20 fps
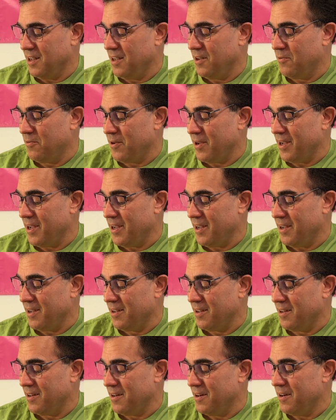if a
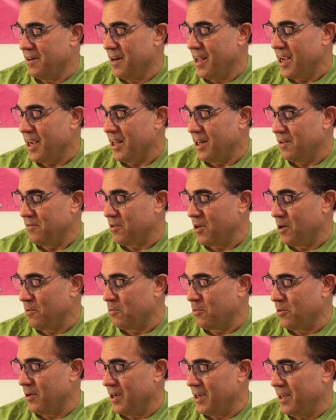negative
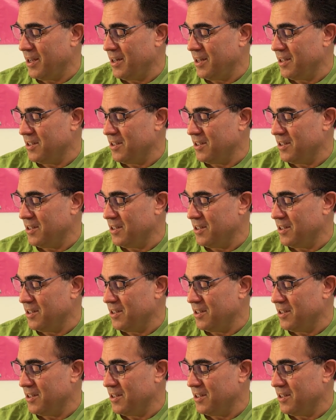upgrade